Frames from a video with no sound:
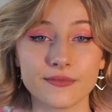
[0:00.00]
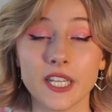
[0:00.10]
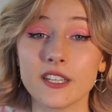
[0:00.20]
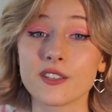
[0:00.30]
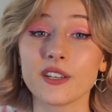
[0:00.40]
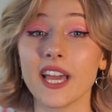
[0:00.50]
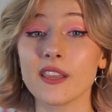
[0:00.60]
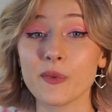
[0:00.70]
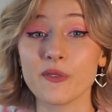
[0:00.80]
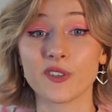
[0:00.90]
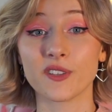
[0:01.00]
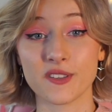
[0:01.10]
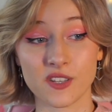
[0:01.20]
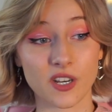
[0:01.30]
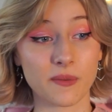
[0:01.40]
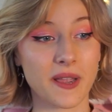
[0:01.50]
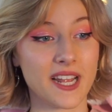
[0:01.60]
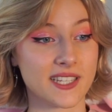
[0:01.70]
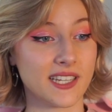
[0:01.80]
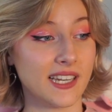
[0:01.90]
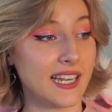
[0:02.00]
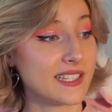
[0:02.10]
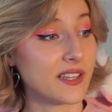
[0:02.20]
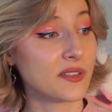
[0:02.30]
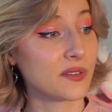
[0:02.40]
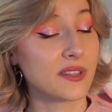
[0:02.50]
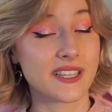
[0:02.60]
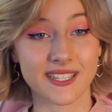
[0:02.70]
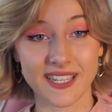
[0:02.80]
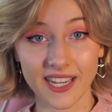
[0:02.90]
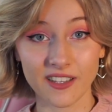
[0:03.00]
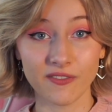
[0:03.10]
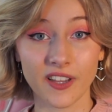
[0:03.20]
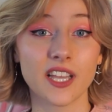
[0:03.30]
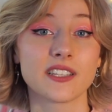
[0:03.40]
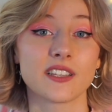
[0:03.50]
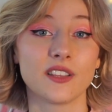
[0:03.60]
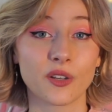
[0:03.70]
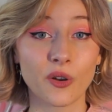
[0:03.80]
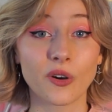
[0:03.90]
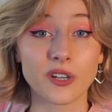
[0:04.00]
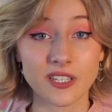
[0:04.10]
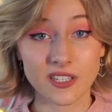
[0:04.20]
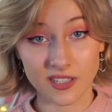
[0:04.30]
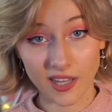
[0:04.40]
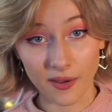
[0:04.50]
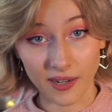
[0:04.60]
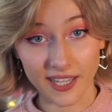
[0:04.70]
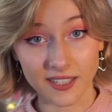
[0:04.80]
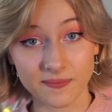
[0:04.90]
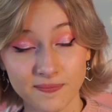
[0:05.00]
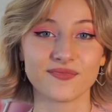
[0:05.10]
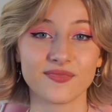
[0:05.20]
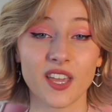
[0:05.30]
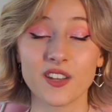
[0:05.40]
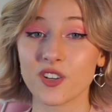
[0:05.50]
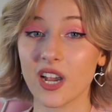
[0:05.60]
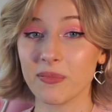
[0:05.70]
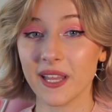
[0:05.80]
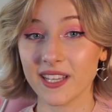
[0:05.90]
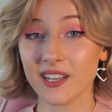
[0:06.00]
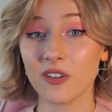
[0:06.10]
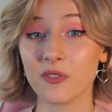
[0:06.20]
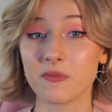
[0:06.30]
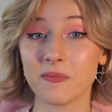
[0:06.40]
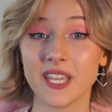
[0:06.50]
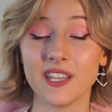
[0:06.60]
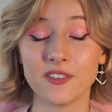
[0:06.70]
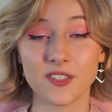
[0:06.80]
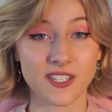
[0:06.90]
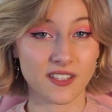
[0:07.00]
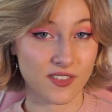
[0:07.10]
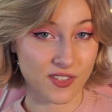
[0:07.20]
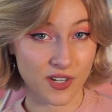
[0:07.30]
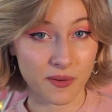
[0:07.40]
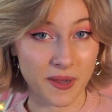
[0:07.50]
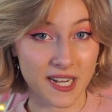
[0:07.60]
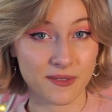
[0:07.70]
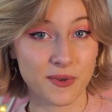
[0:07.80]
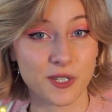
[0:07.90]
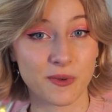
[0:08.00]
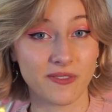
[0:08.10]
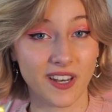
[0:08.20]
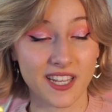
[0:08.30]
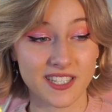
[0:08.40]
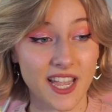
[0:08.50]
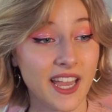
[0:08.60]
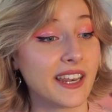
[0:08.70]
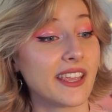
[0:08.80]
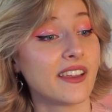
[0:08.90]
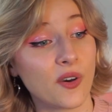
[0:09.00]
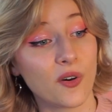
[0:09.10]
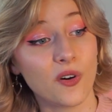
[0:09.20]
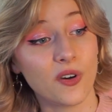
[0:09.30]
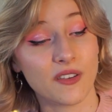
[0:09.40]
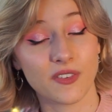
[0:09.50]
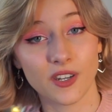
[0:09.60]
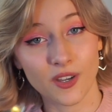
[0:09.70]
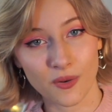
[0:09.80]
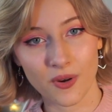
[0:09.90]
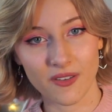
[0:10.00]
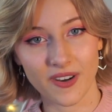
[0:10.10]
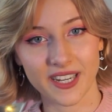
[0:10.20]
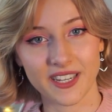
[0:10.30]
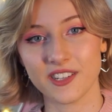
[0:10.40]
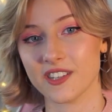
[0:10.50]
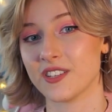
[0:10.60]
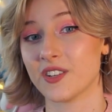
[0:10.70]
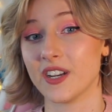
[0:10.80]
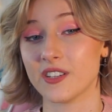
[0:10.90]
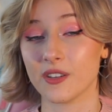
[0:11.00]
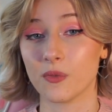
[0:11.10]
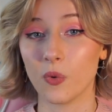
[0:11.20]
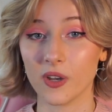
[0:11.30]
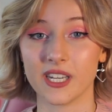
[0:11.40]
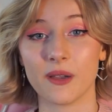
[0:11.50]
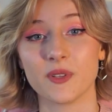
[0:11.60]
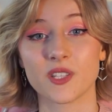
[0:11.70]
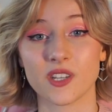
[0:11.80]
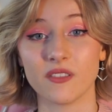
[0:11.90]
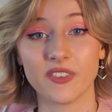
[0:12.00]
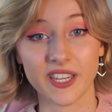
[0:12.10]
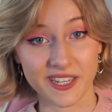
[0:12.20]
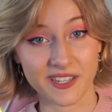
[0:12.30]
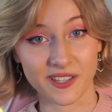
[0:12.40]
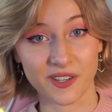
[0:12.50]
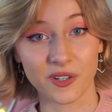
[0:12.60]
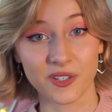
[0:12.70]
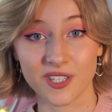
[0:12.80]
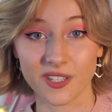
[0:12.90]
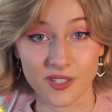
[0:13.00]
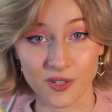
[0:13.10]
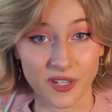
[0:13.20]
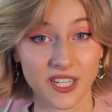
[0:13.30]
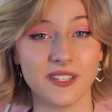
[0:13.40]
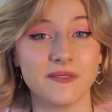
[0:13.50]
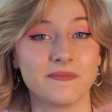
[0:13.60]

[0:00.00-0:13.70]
So now that we've got the strumming pattern, let's go through the second verse and the chorus slowly. Try playing along with me using the strumming pattern which we've learnt earlier, or if you're not quite ready, just try doing one downward strum for each of the chords on screen.